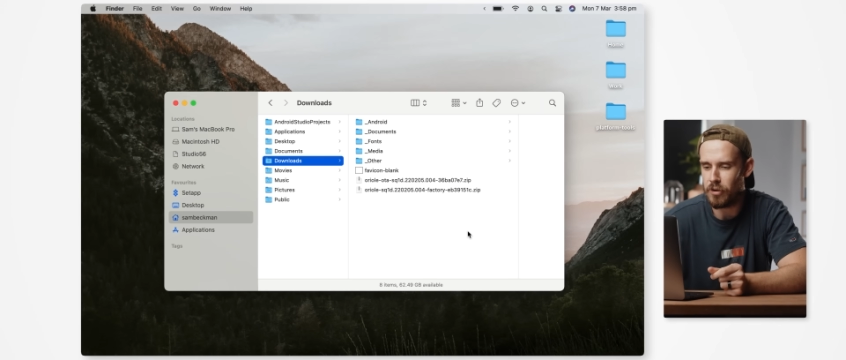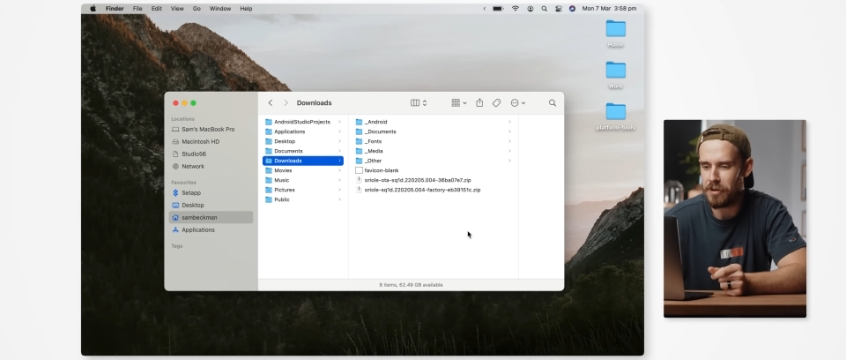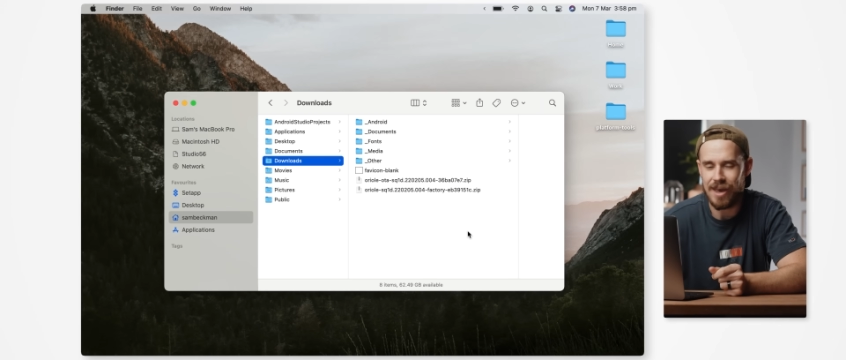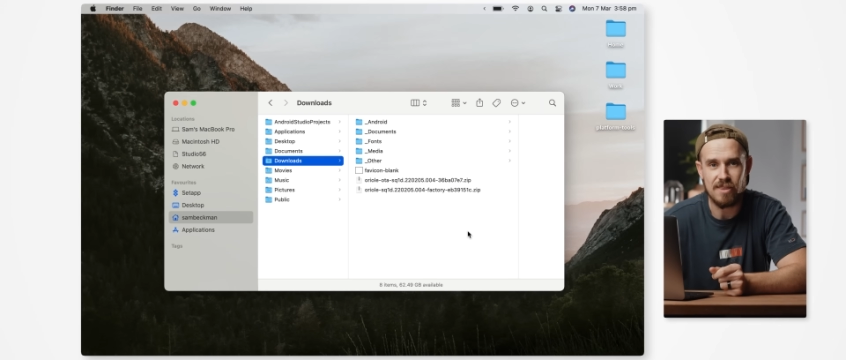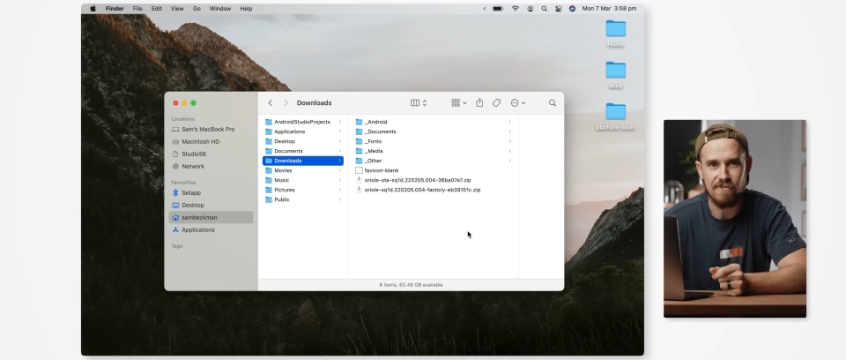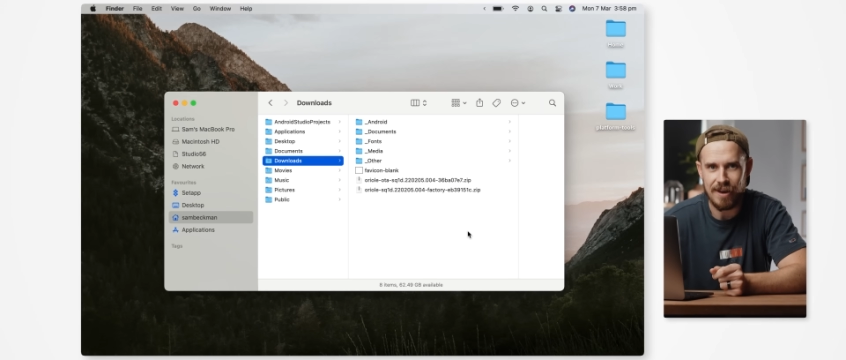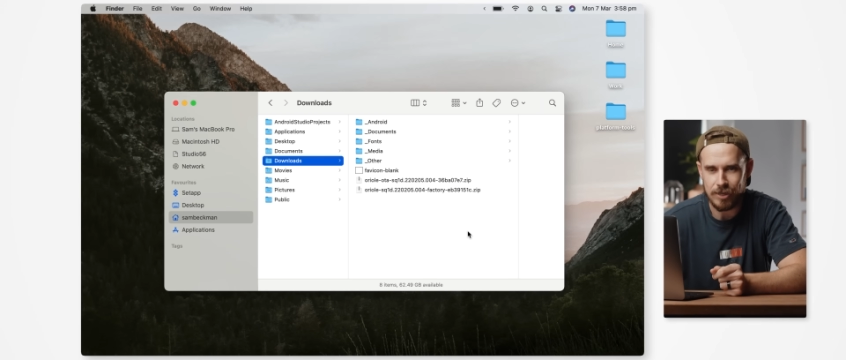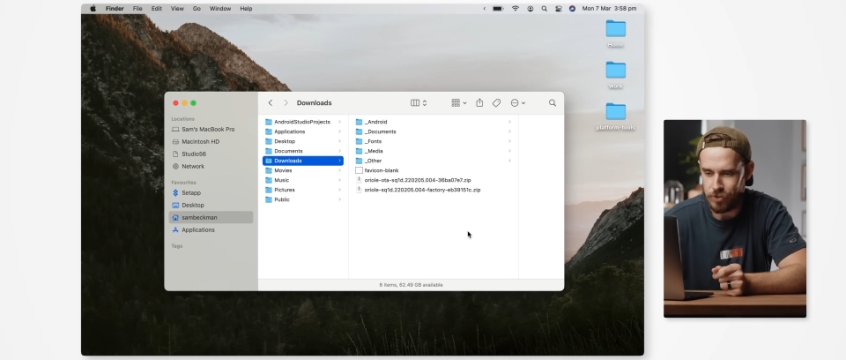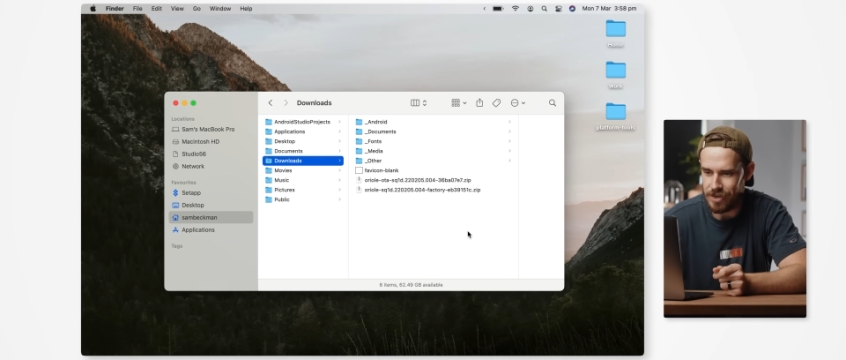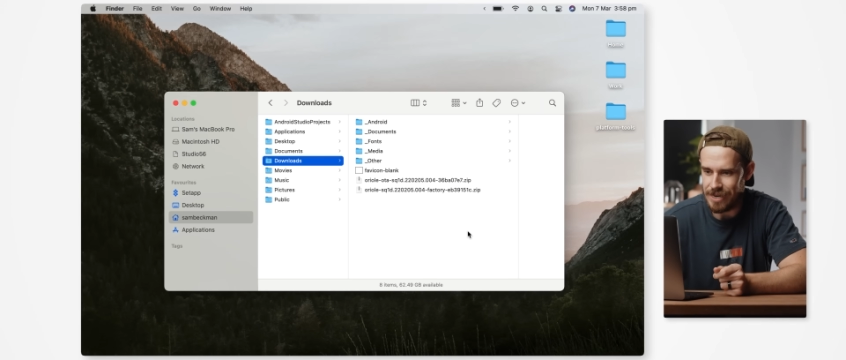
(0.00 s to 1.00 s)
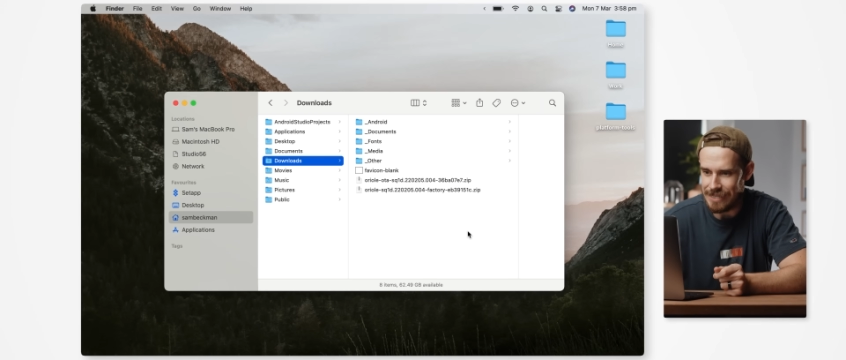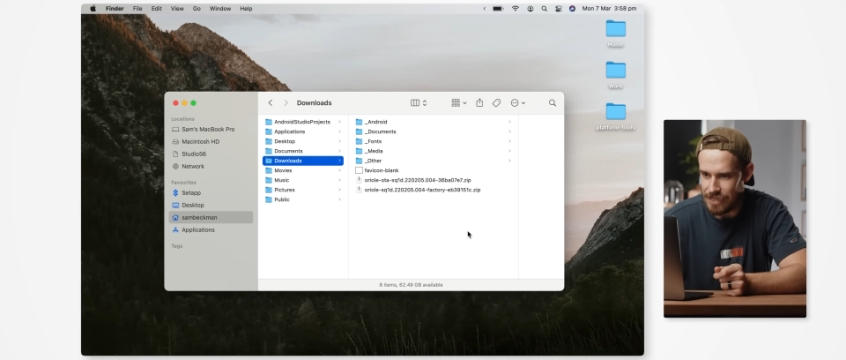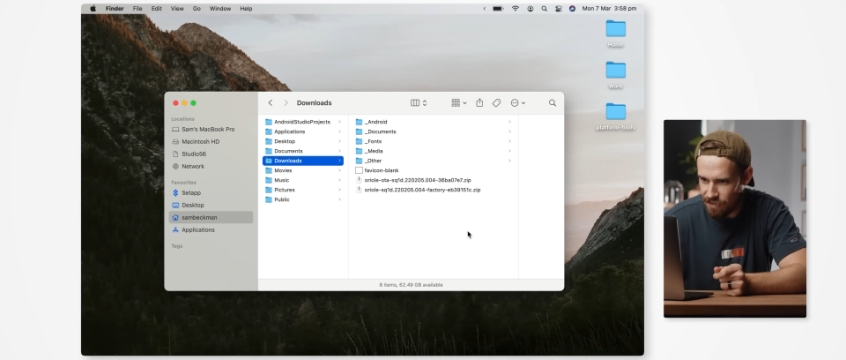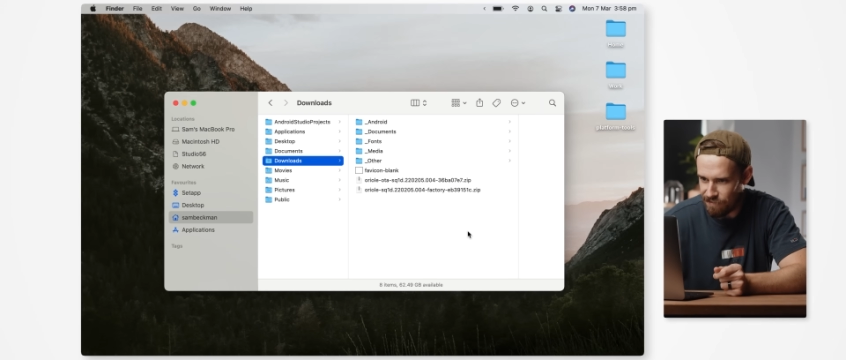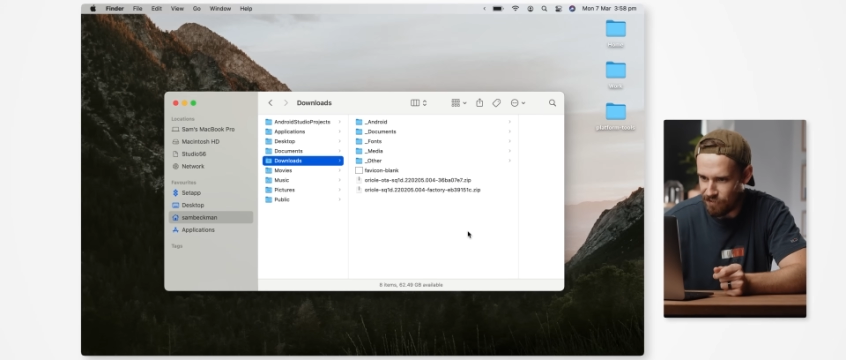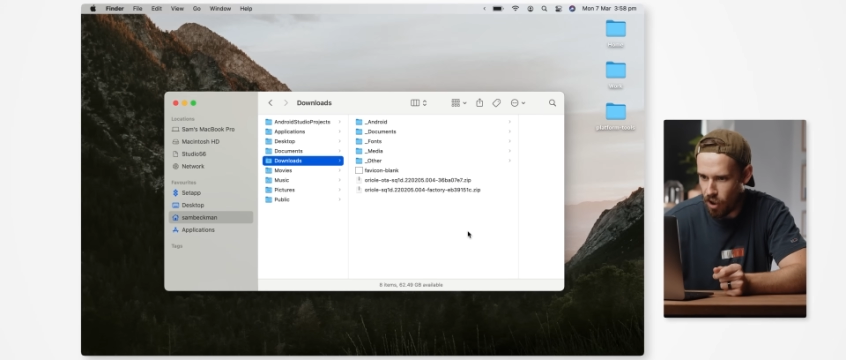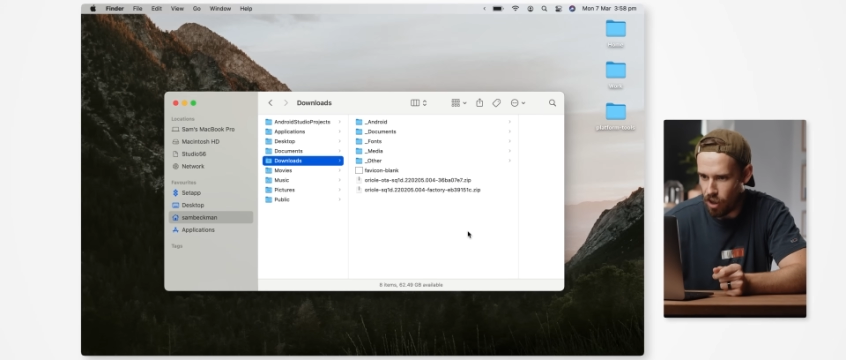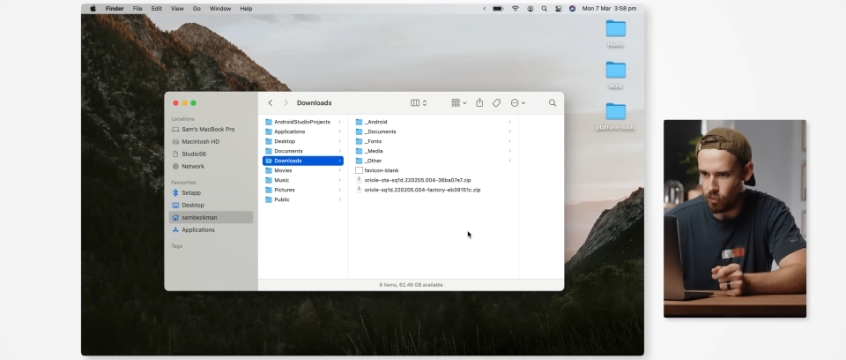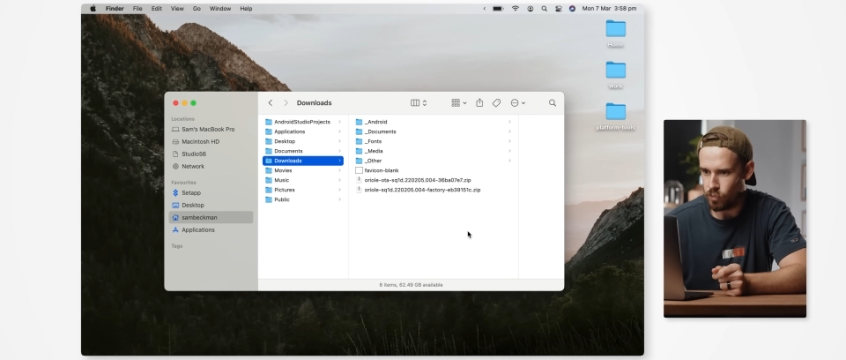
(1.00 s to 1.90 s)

locate the factory zip file,